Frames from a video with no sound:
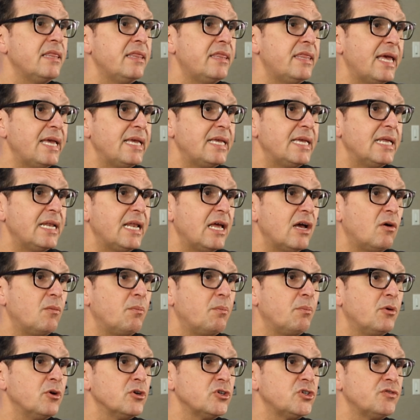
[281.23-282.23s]
They can
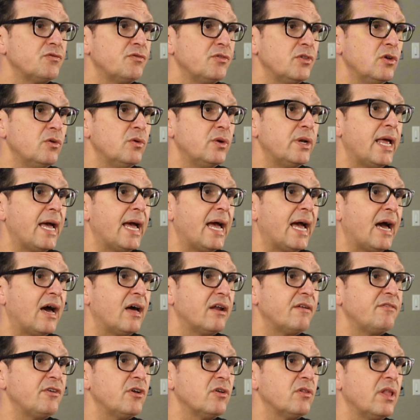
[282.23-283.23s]
help push fluid
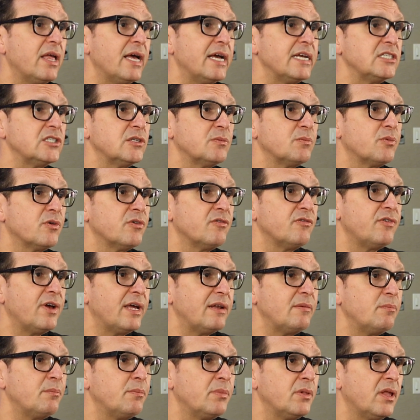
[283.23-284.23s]
out of your legs and
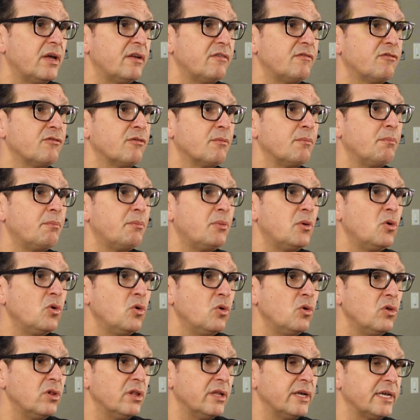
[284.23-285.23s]
prevent blood from
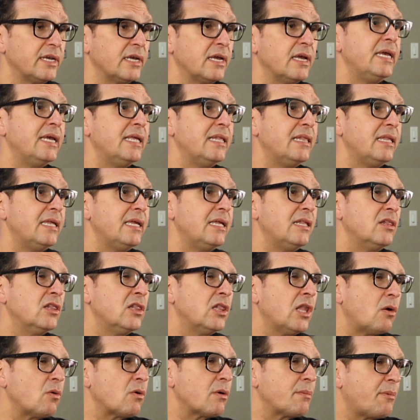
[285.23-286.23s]
pooling in the
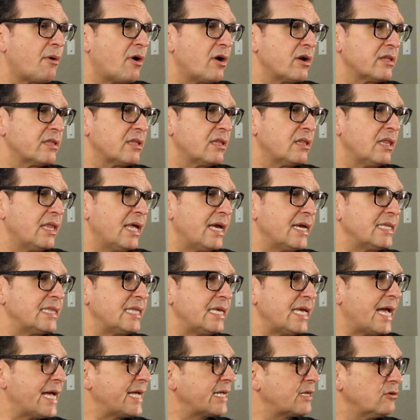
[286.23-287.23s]
lower part of the leg,
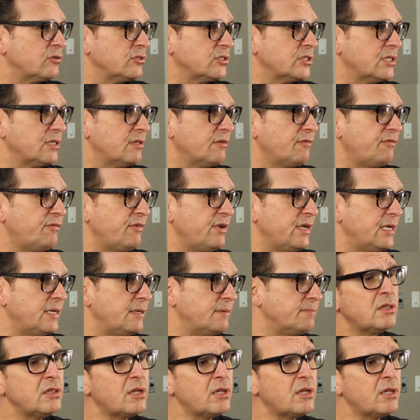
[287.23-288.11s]
the ankles and the feet.